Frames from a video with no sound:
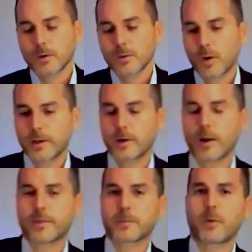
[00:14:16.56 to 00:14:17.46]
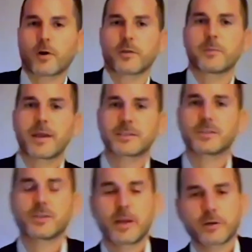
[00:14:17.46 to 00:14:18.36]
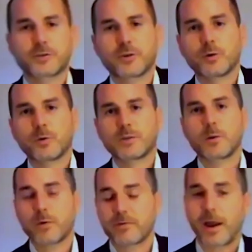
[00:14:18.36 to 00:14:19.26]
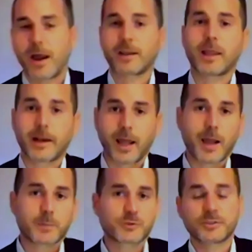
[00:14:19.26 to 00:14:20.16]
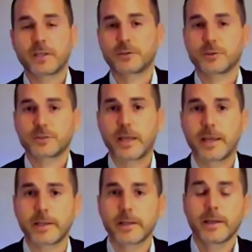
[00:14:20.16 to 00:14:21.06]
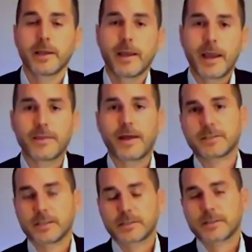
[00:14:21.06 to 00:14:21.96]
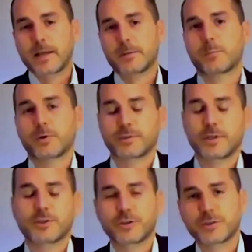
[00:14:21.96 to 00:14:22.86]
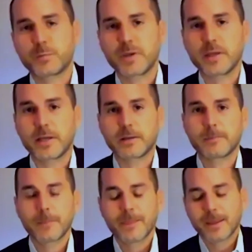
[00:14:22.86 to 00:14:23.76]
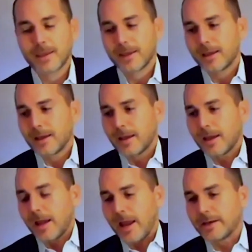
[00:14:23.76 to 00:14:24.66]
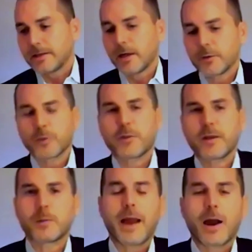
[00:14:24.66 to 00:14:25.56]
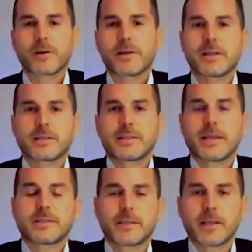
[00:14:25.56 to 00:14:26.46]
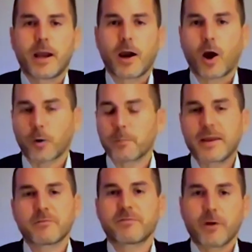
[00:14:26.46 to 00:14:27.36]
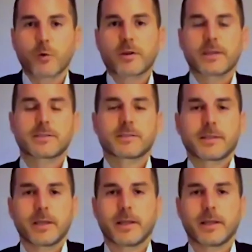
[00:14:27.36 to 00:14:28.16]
Well, I think part of the message there too is that we've got a lot of options, as you're saying, and that's an exciting position to be in. And another thing about it is that our main focus